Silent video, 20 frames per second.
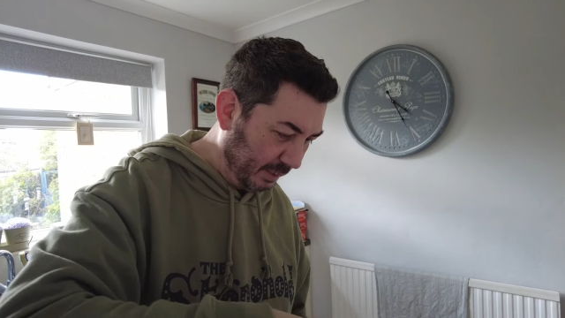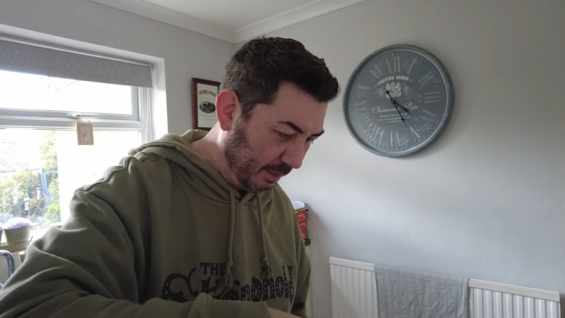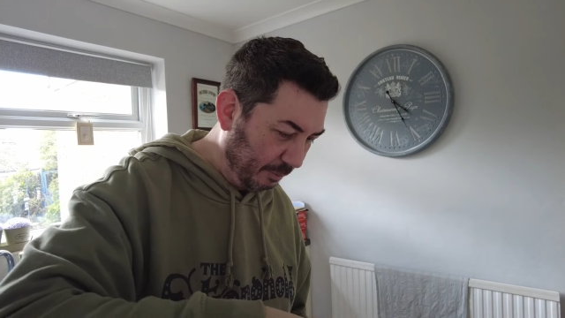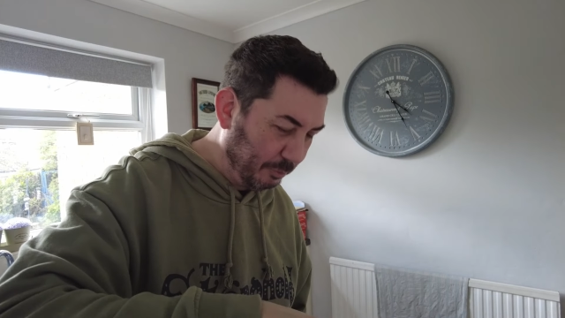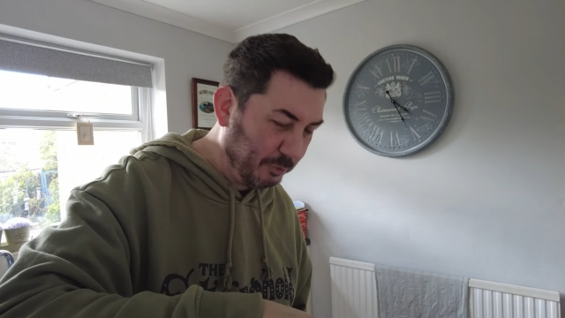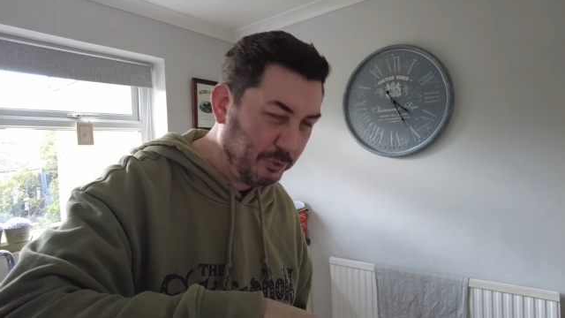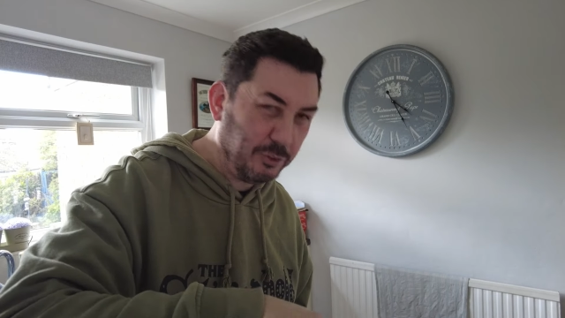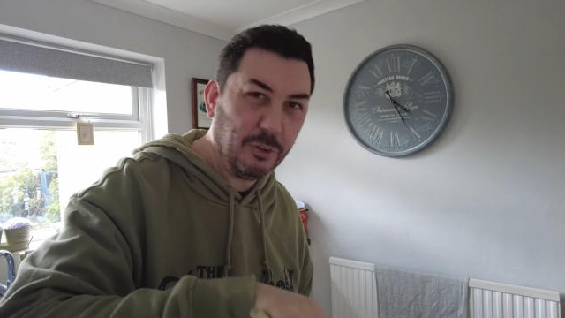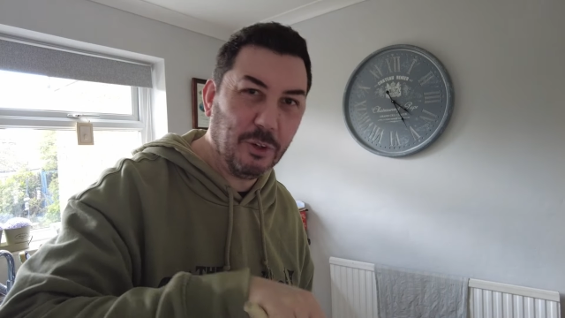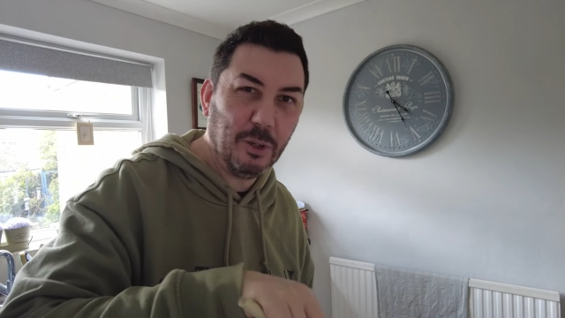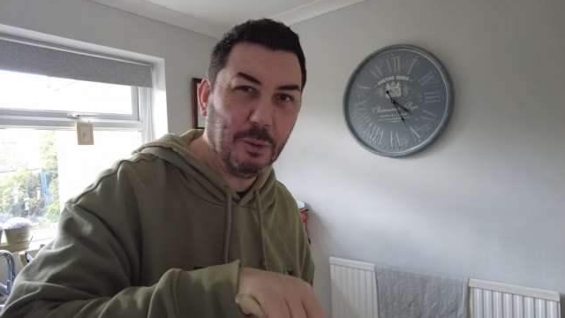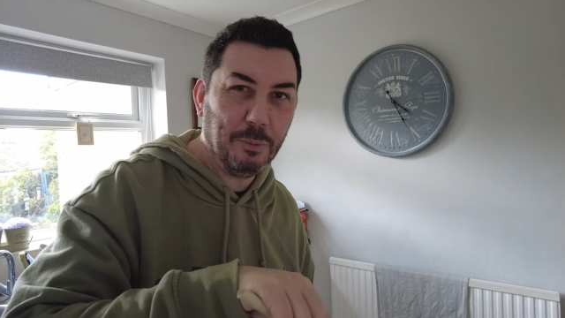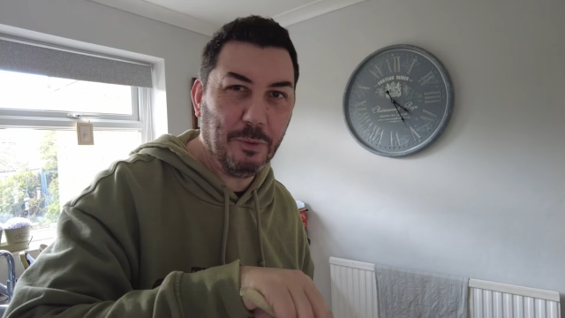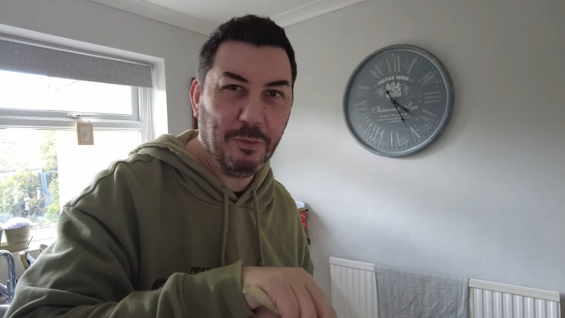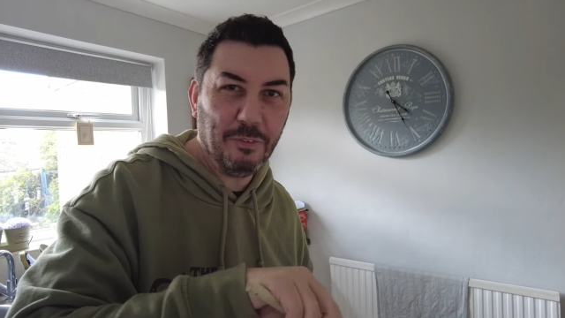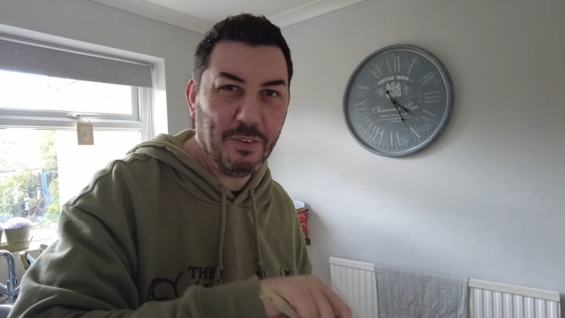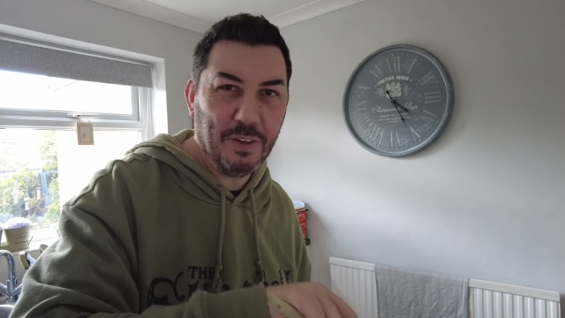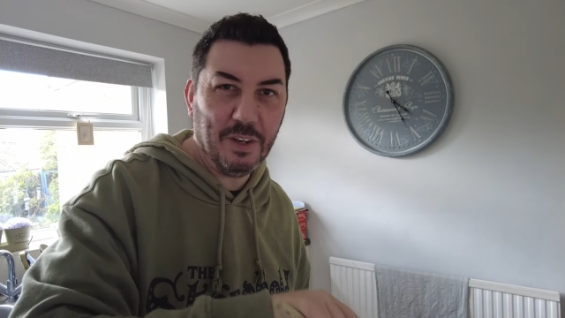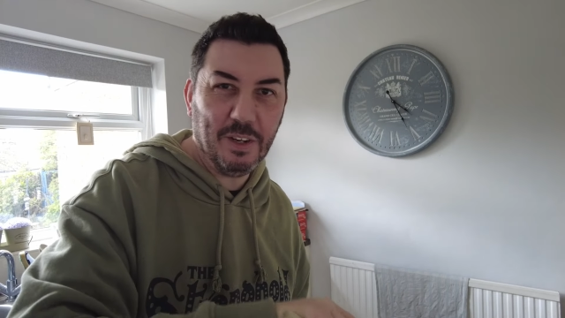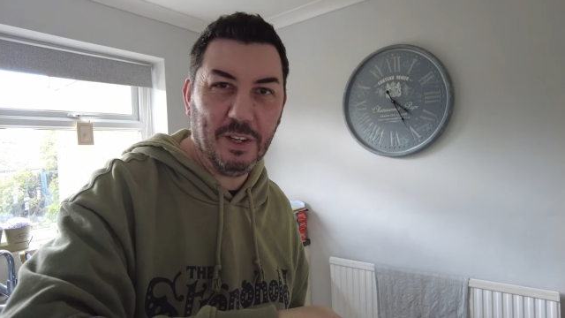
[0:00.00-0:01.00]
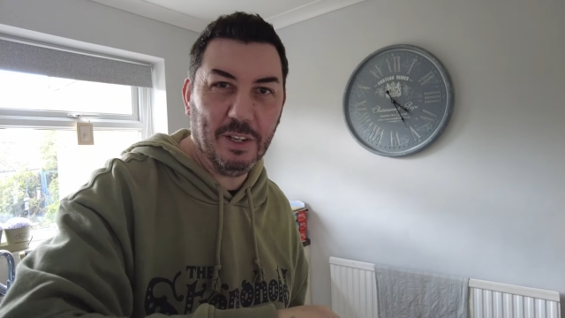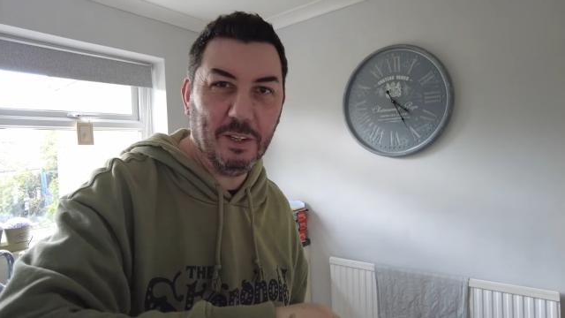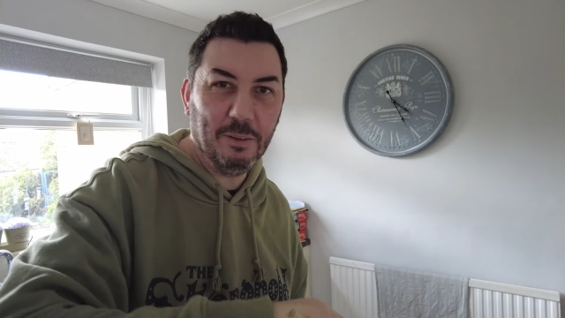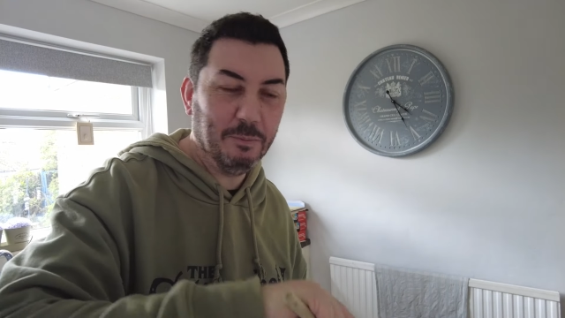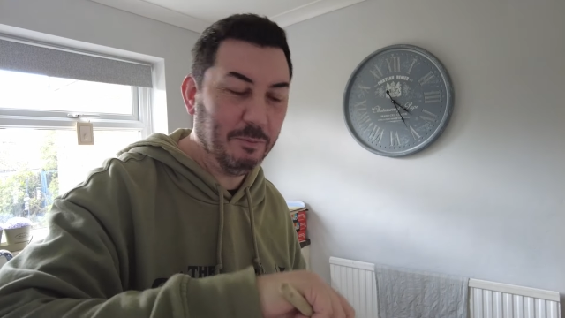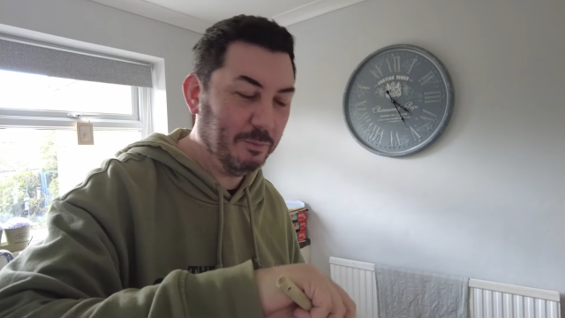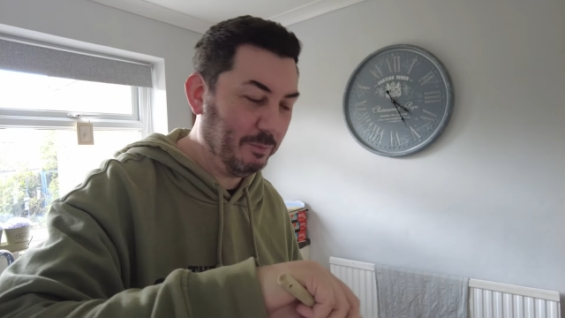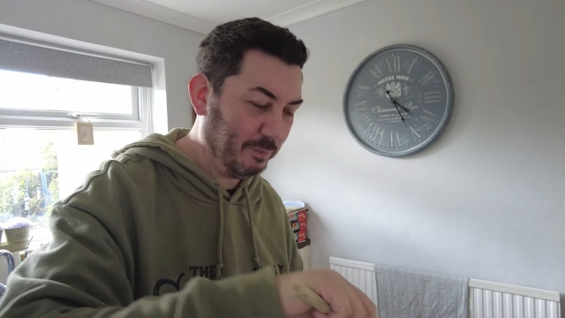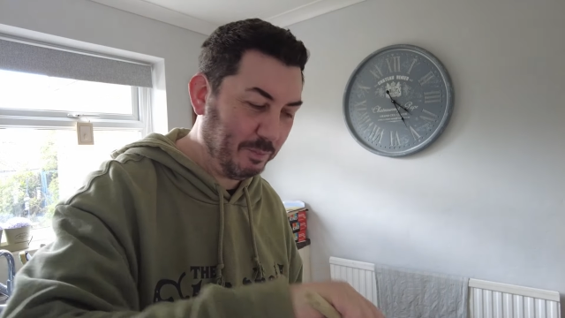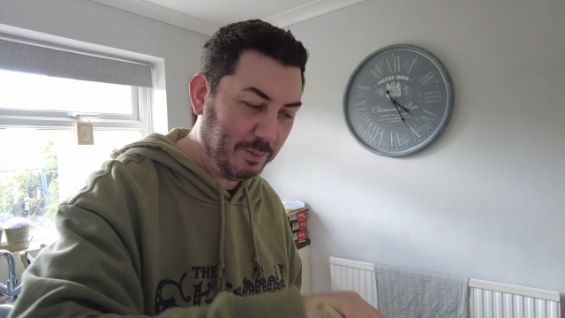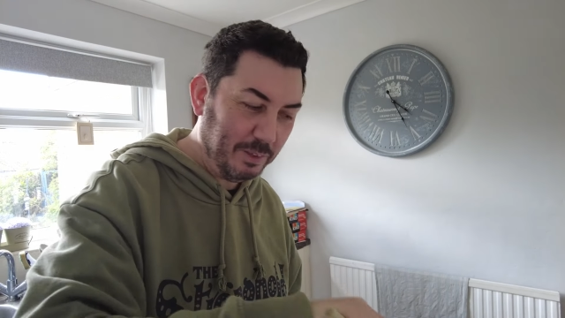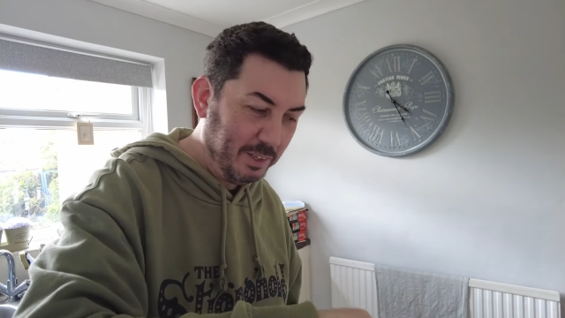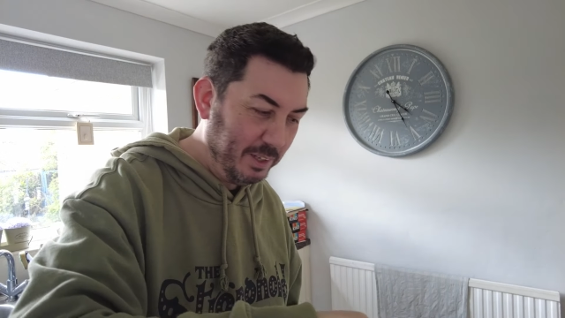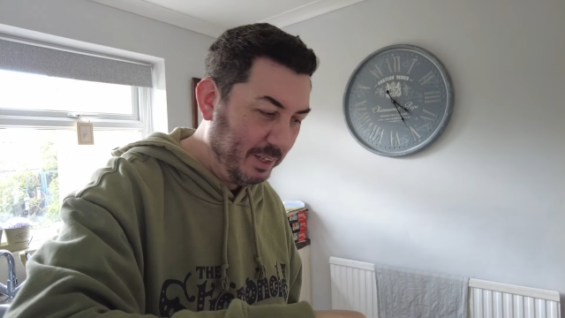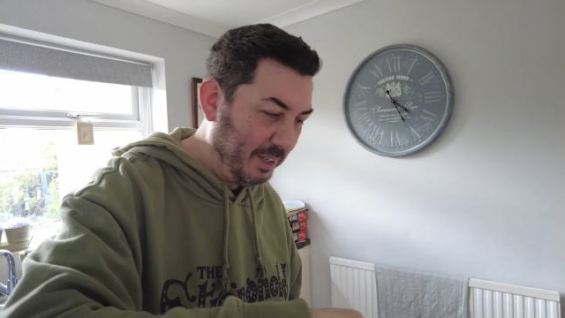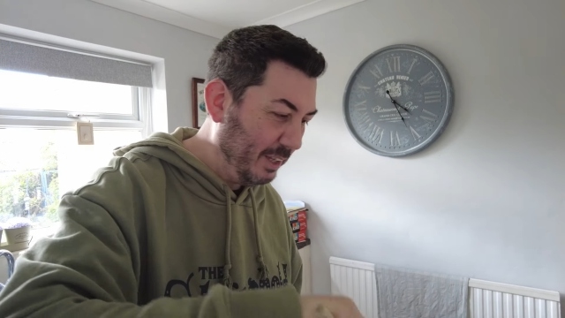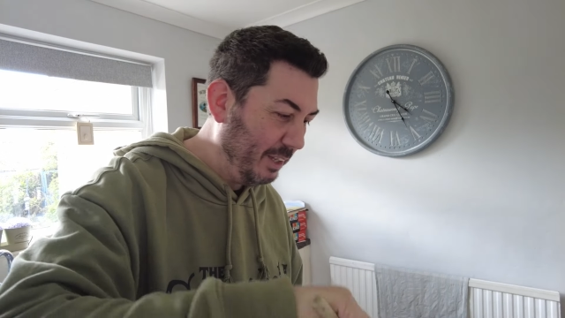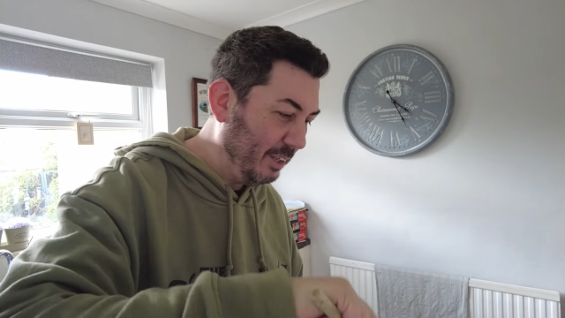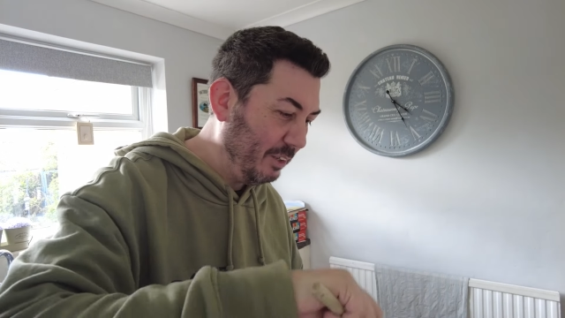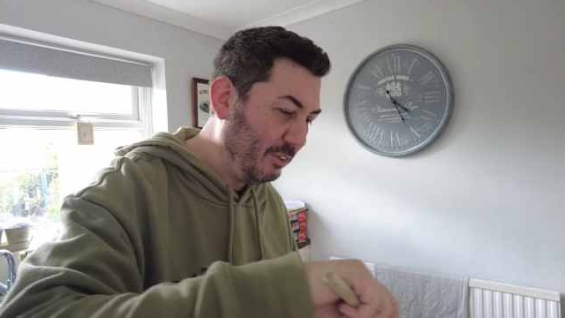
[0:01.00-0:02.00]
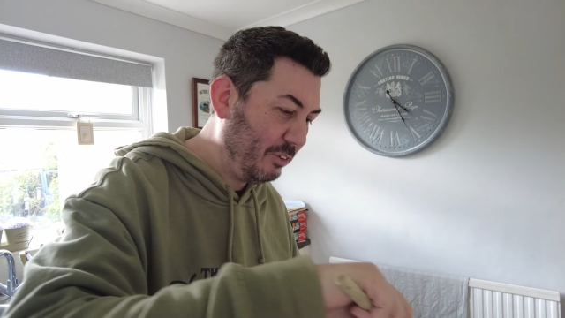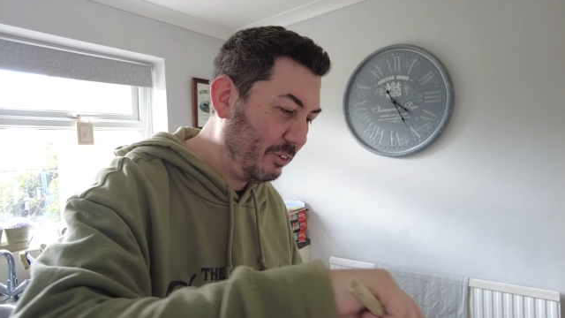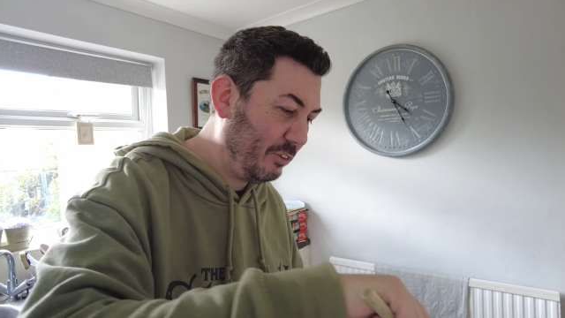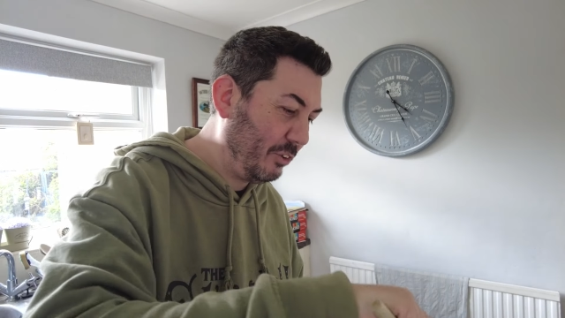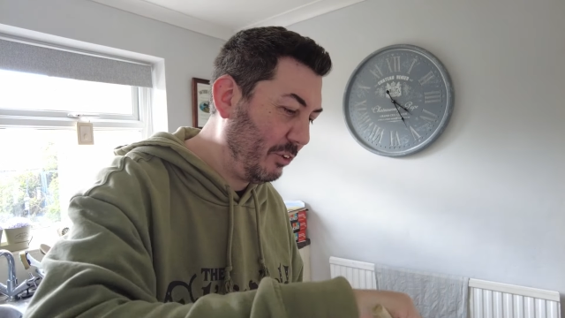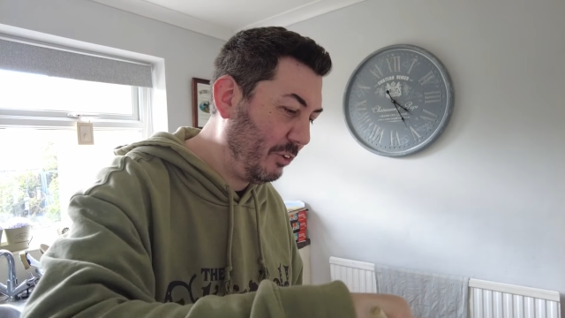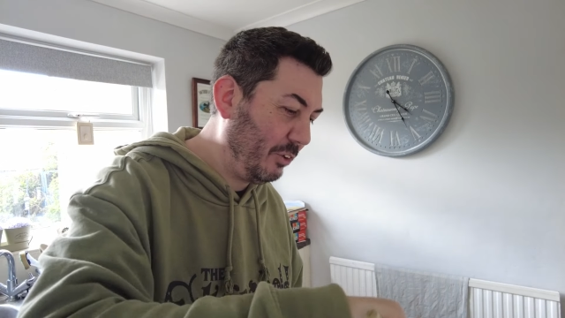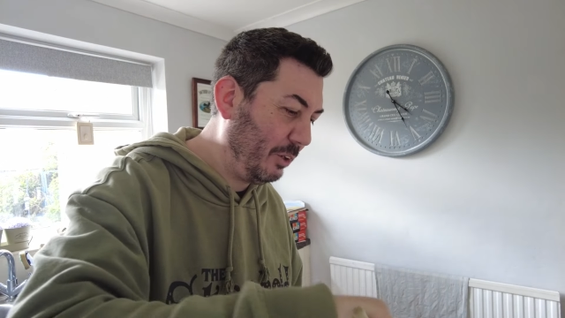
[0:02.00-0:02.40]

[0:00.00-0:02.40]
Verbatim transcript: I'm sure it'll be fine. Sure